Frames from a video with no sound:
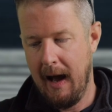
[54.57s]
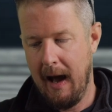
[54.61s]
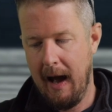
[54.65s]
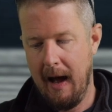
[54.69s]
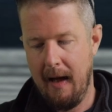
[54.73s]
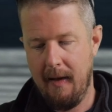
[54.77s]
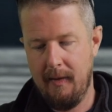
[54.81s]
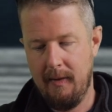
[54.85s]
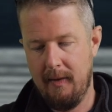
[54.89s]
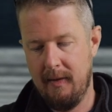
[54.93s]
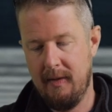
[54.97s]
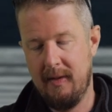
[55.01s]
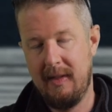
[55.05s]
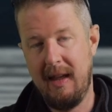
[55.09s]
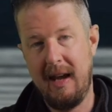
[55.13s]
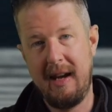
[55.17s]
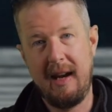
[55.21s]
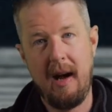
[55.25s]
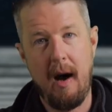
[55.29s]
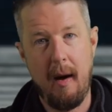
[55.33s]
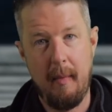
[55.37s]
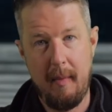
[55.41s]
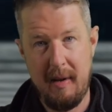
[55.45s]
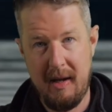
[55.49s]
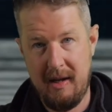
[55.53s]
And they
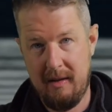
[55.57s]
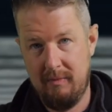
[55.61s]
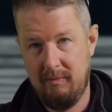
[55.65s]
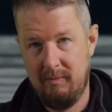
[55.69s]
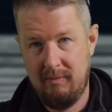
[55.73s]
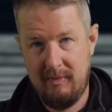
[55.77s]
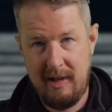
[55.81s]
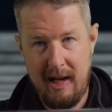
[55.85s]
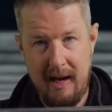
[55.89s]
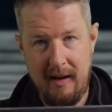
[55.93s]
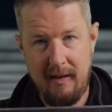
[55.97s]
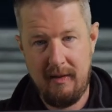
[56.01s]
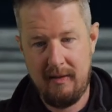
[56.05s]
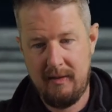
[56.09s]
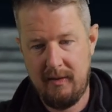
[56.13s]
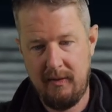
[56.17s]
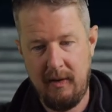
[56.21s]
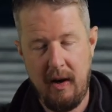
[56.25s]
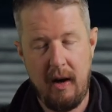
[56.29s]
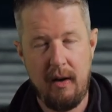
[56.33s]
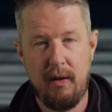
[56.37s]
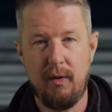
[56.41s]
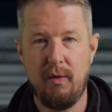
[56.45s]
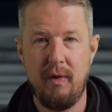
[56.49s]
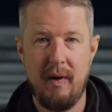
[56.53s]
come in lengths of
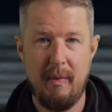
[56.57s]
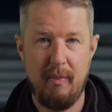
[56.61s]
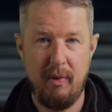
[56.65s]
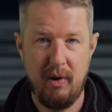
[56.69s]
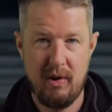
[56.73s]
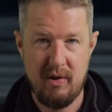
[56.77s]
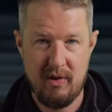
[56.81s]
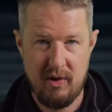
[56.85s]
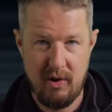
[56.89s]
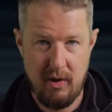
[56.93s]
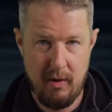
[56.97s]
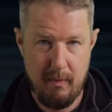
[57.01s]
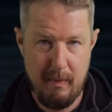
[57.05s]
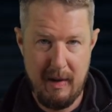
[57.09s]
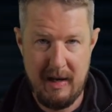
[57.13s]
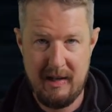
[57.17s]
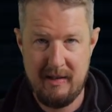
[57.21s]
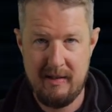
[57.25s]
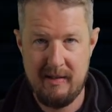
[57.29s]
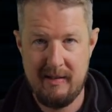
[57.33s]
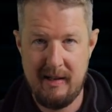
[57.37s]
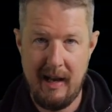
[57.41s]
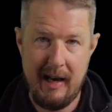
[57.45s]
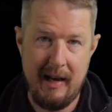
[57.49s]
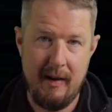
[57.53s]
like 3.2
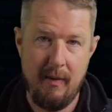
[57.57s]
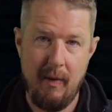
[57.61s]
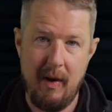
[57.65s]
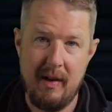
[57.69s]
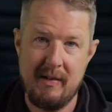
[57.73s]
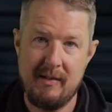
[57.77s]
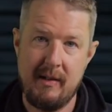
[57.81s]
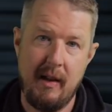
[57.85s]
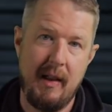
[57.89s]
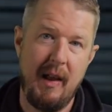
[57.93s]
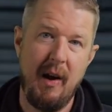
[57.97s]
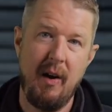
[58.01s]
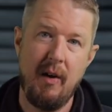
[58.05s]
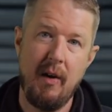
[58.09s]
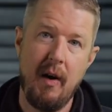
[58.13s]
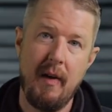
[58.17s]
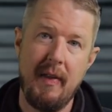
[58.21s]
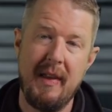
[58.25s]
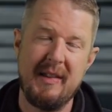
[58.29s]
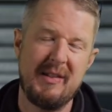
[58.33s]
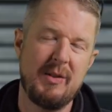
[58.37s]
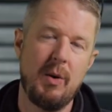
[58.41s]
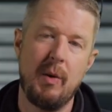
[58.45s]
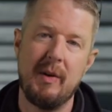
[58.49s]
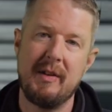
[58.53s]
meters anyway, so
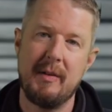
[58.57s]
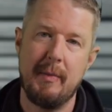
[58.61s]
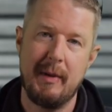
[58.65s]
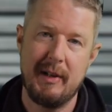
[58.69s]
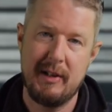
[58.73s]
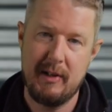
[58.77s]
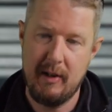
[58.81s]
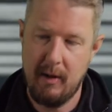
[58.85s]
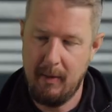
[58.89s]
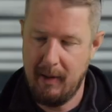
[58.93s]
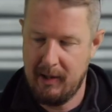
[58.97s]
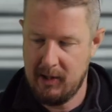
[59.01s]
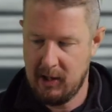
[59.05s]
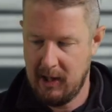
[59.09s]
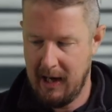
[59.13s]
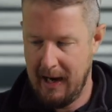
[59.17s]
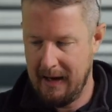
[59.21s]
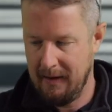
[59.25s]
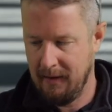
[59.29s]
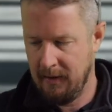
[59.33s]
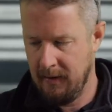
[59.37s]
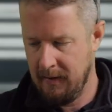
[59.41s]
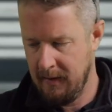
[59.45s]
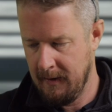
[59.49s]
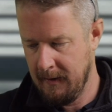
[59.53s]
there's always a bit too much
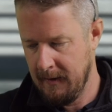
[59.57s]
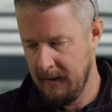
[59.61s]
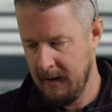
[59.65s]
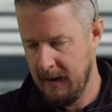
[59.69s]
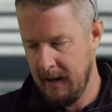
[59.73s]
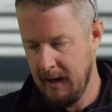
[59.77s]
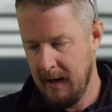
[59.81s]
length.